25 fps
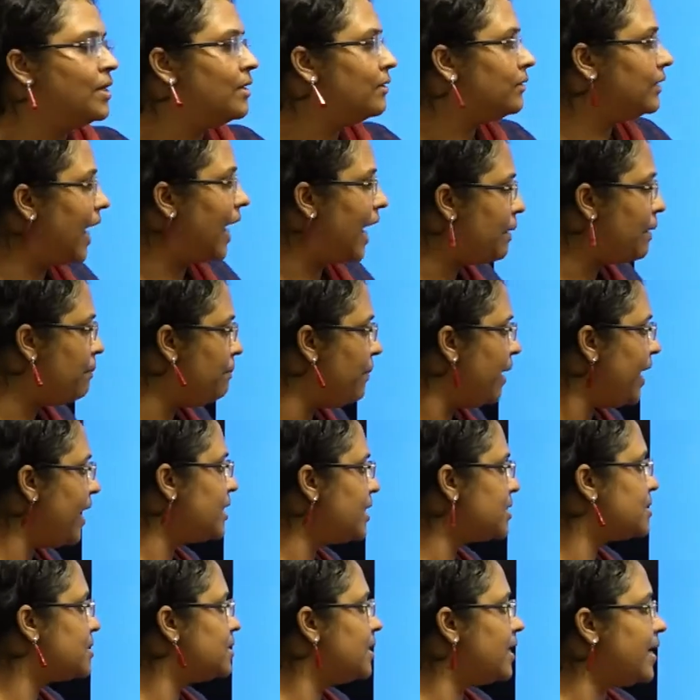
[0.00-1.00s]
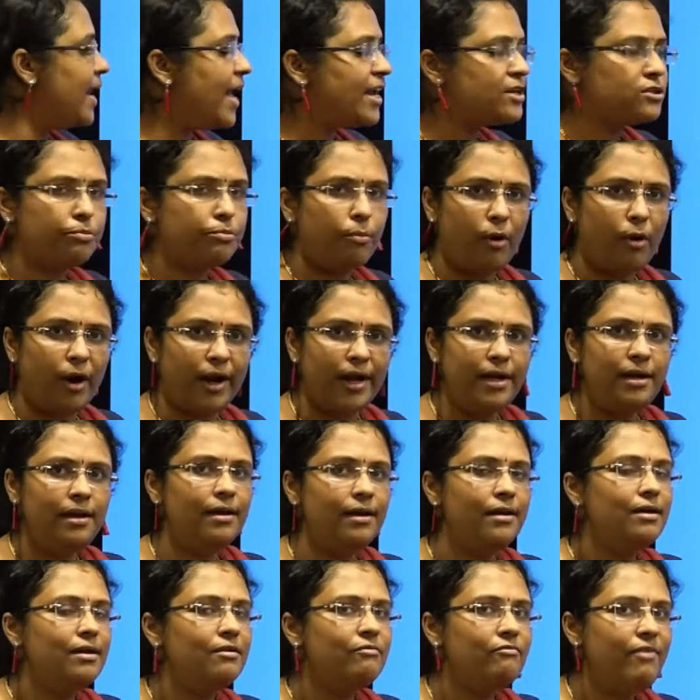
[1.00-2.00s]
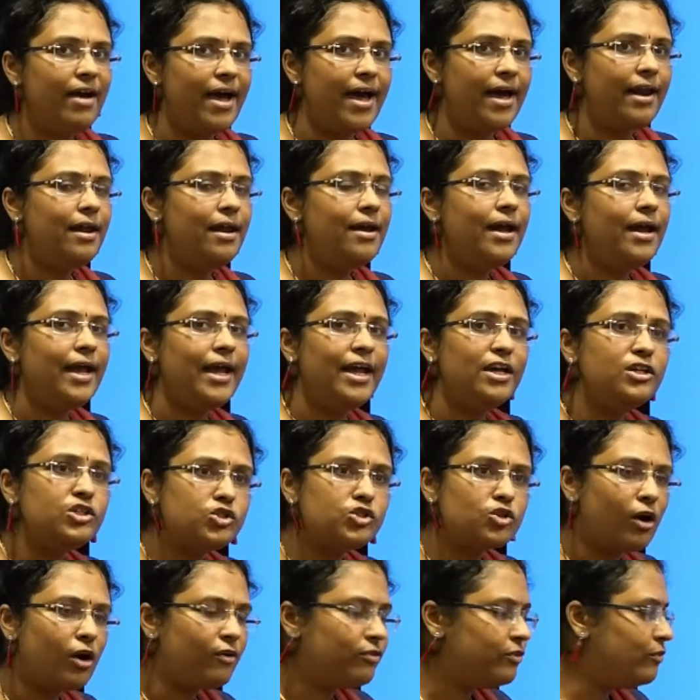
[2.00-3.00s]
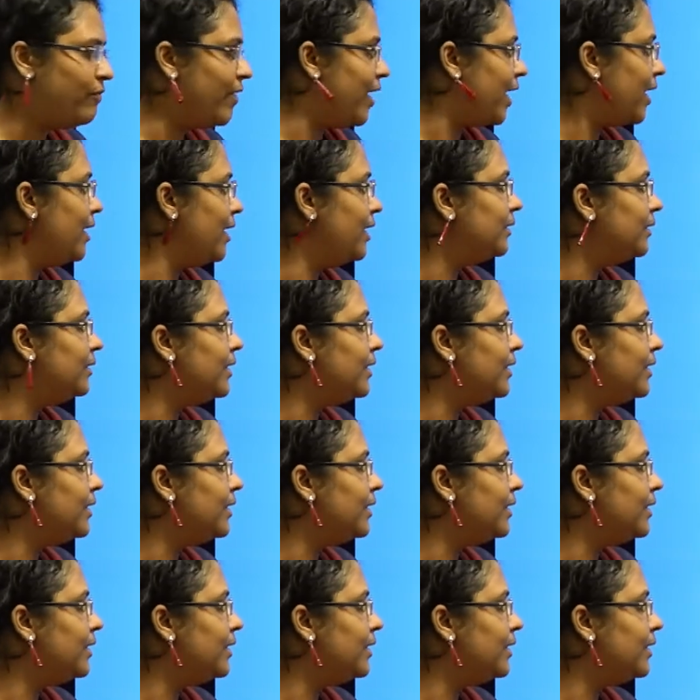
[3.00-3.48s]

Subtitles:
That makes the next point where in software,